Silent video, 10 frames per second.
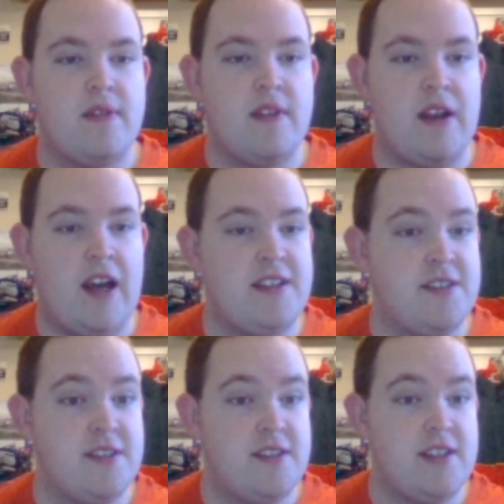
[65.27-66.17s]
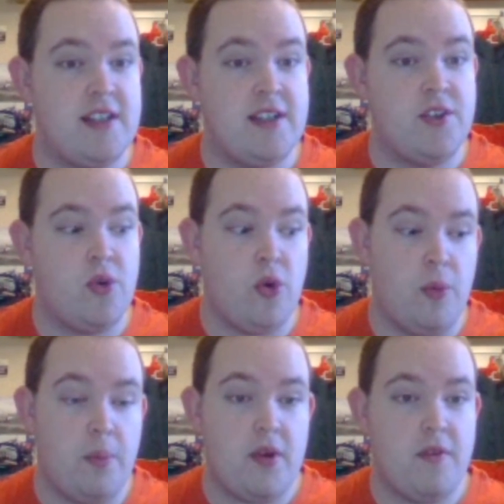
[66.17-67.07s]
license is
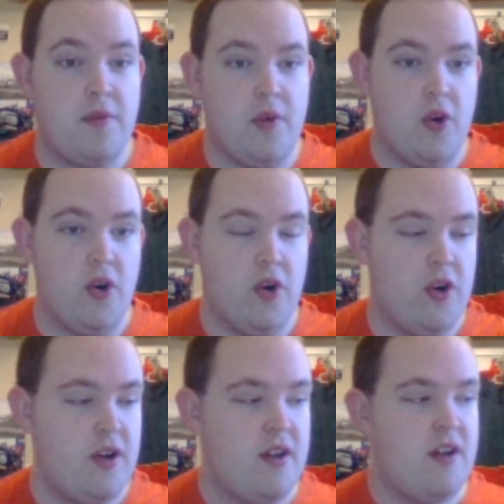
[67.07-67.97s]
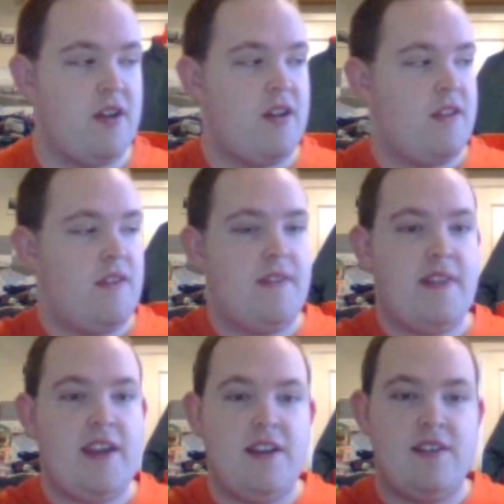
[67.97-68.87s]
up for
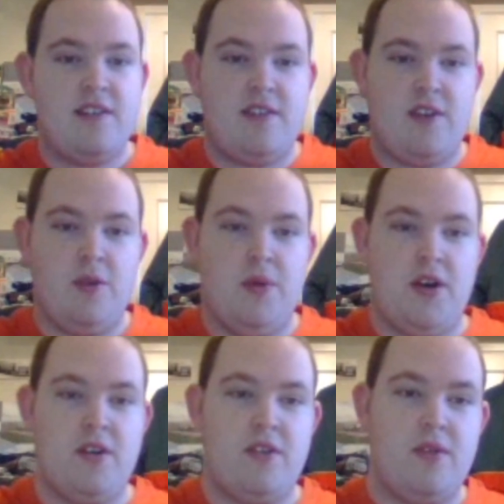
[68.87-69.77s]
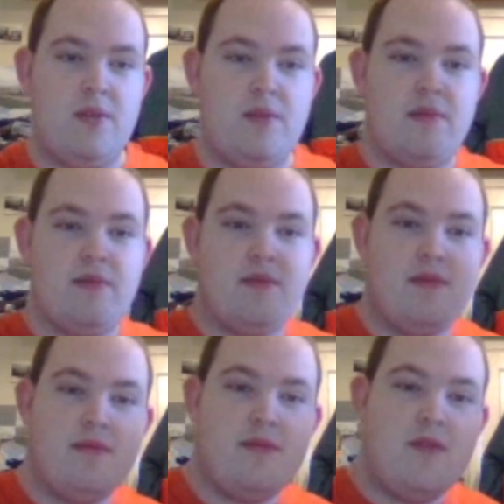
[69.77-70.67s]
these Stobart,
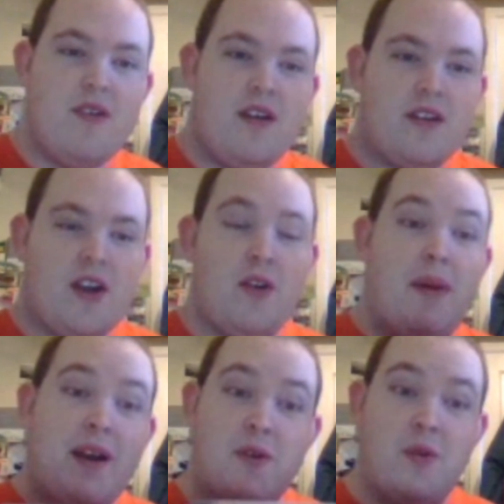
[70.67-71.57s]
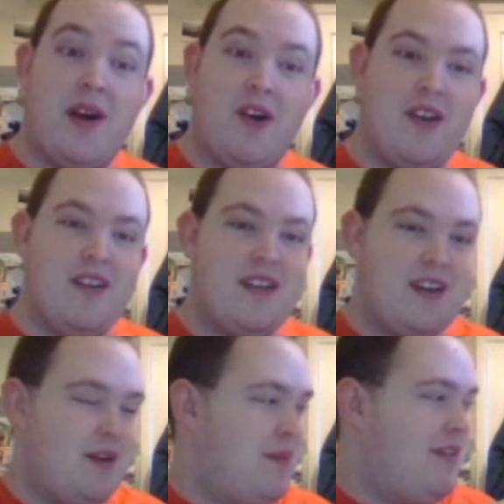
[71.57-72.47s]
going backward way on it
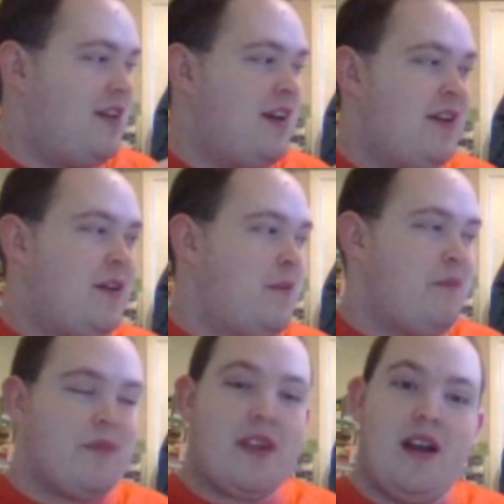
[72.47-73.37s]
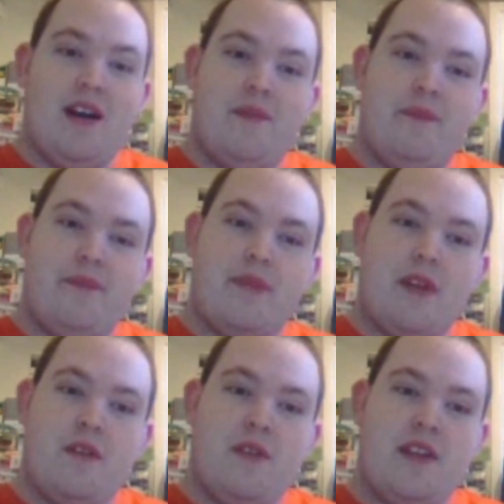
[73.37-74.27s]
like in the mirror,
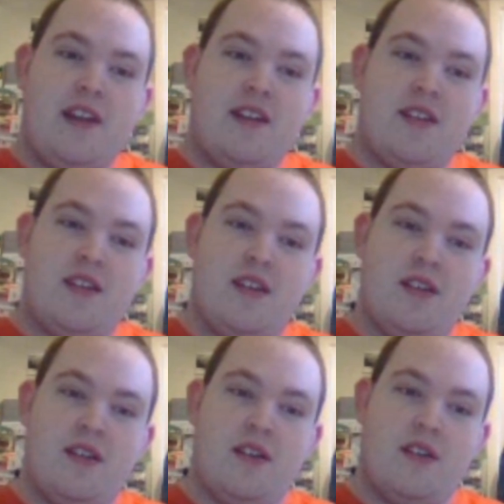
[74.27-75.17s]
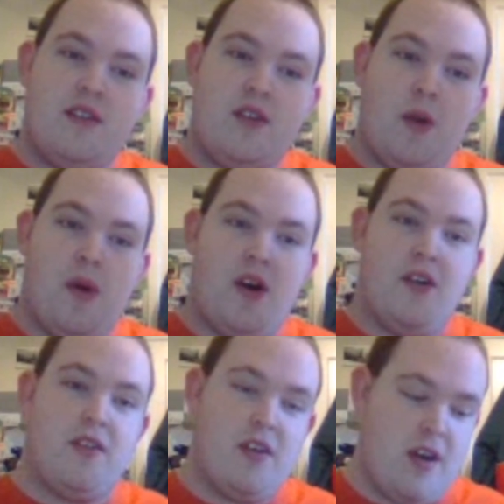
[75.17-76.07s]
for these
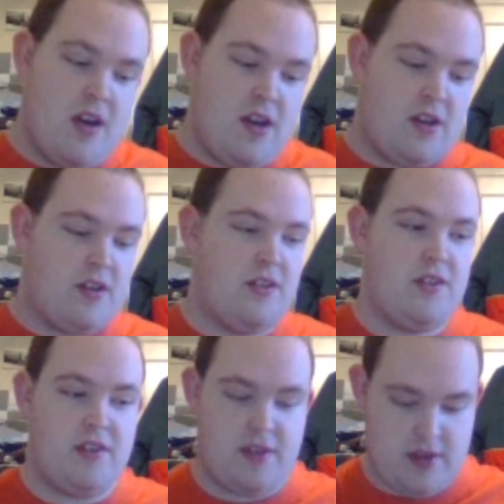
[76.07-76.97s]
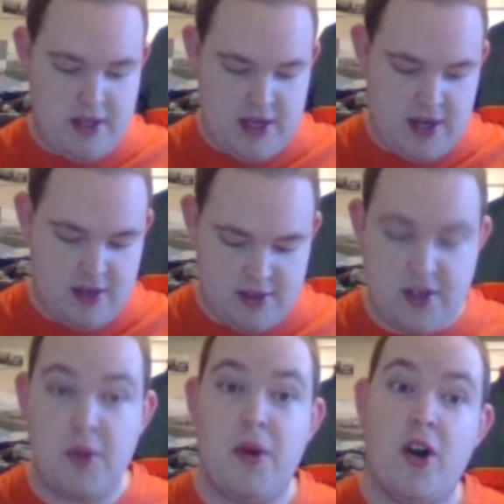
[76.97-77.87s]
Stobarts, because the
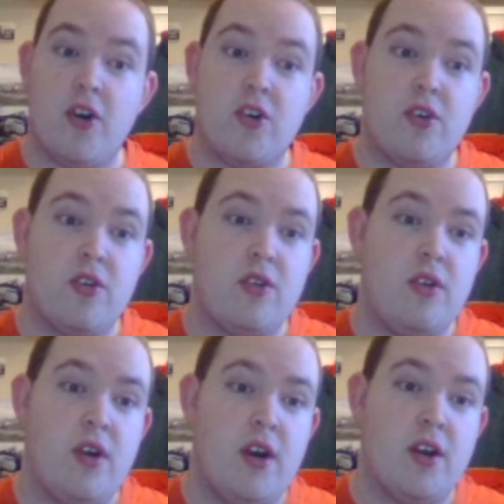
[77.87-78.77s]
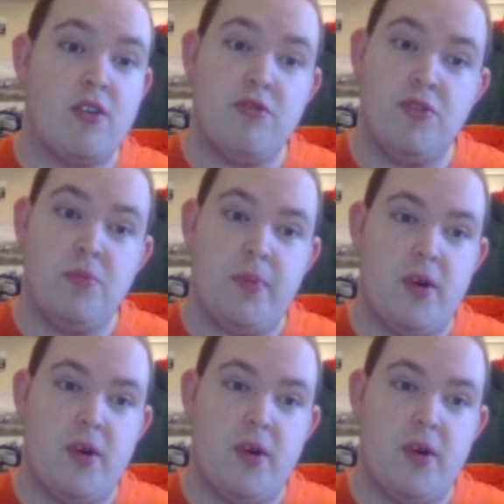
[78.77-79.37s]
Stobart group,